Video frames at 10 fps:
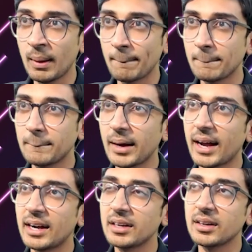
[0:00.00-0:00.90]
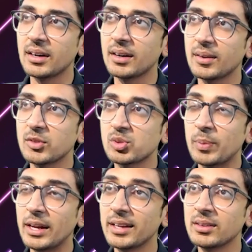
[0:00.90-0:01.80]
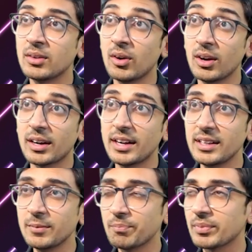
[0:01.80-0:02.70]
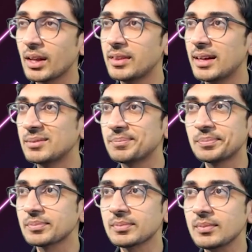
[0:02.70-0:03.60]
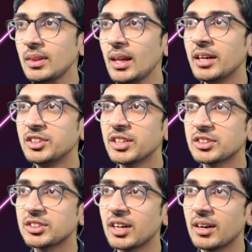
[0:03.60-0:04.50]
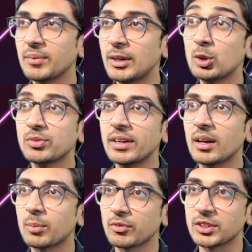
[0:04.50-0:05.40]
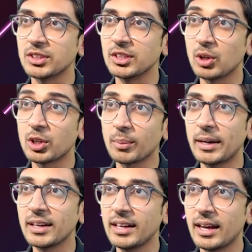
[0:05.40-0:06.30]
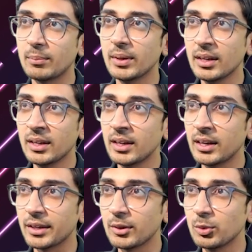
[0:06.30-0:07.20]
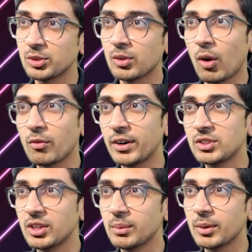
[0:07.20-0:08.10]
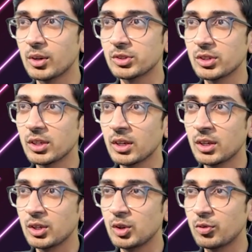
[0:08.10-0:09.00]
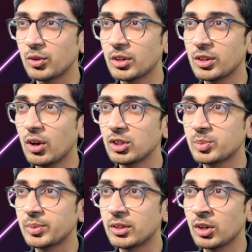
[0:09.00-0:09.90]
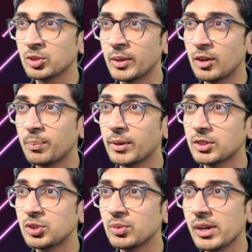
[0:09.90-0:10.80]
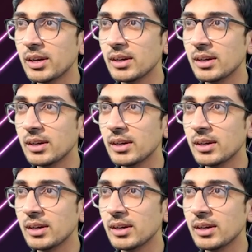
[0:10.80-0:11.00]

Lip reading: bad spelling already, then it's just it looks very unprofessional. So automatically I'm losing confidence here because you've got the wrong spelling of pursuing.